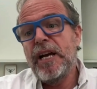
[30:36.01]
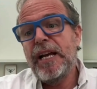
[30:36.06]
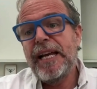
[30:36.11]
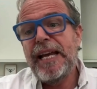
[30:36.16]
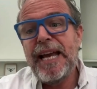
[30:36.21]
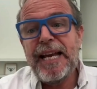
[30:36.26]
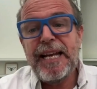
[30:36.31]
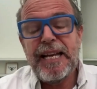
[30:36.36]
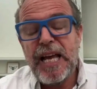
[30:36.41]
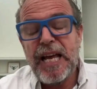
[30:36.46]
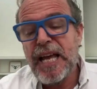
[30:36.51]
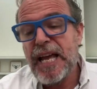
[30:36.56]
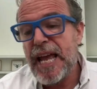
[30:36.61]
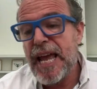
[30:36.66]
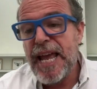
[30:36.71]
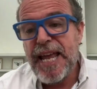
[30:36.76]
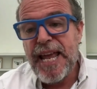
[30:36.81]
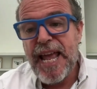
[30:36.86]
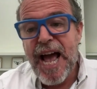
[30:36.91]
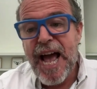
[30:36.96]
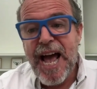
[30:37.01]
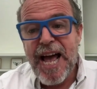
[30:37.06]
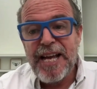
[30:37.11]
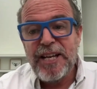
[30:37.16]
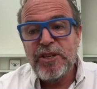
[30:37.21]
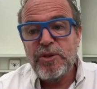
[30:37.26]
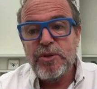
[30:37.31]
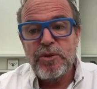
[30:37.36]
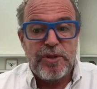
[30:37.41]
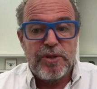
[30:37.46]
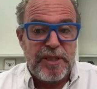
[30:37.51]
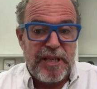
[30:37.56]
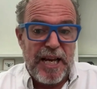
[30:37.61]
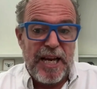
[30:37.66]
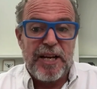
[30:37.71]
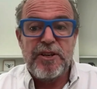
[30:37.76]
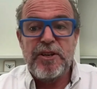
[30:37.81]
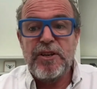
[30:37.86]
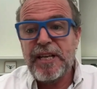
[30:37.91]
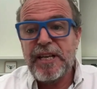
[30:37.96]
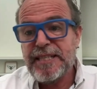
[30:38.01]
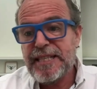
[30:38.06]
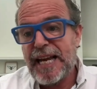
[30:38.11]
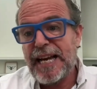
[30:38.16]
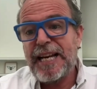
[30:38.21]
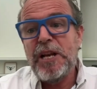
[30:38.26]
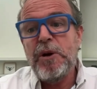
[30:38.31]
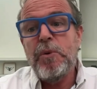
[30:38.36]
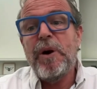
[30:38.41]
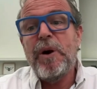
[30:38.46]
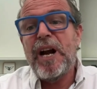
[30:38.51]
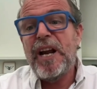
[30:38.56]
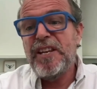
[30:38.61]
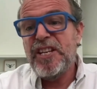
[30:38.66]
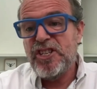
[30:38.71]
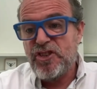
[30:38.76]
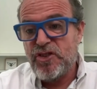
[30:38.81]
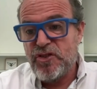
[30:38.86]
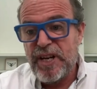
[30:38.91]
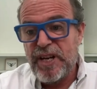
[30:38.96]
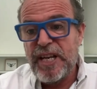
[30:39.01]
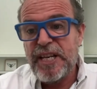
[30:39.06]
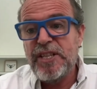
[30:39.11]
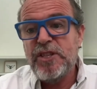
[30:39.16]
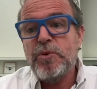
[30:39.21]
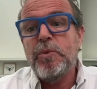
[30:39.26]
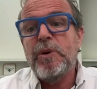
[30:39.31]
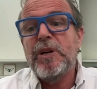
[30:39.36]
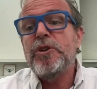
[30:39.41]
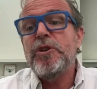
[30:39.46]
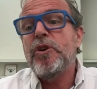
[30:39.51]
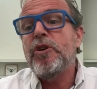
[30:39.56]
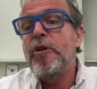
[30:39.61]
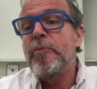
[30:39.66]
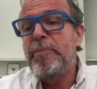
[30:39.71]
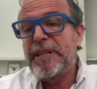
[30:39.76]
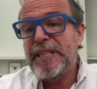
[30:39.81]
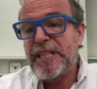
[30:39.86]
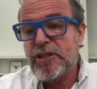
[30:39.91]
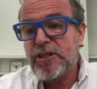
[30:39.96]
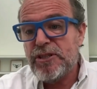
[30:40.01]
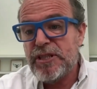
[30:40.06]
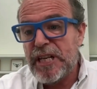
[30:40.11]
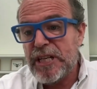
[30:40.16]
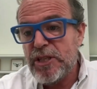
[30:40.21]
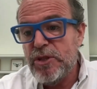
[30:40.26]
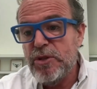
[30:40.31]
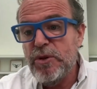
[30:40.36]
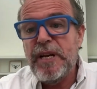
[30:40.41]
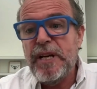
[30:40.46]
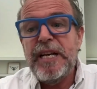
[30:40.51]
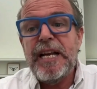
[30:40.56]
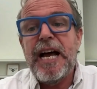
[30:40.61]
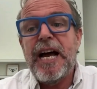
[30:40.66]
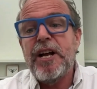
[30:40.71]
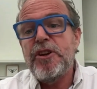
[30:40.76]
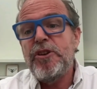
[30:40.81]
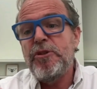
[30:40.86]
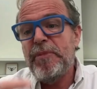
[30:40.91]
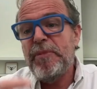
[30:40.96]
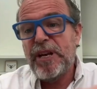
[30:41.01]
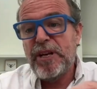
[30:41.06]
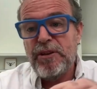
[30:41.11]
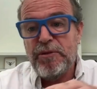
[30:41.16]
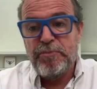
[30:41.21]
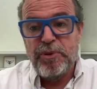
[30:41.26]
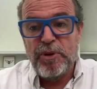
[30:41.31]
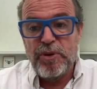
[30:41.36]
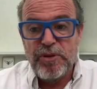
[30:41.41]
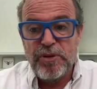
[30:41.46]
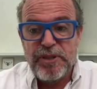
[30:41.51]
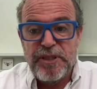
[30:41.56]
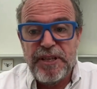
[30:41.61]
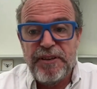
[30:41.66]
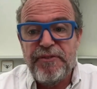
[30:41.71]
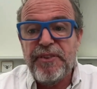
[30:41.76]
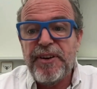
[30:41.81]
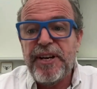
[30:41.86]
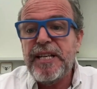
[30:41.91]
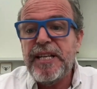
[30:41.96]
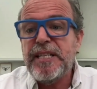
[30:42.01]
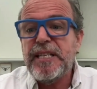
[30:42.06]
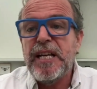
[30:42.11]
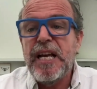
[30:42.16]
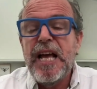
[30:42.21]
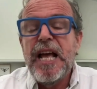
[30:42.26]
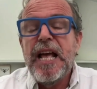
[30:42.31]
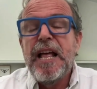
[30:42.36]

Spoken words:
get AI to tell you exactly what are the trends, what your competitors are doing, how you make your product different.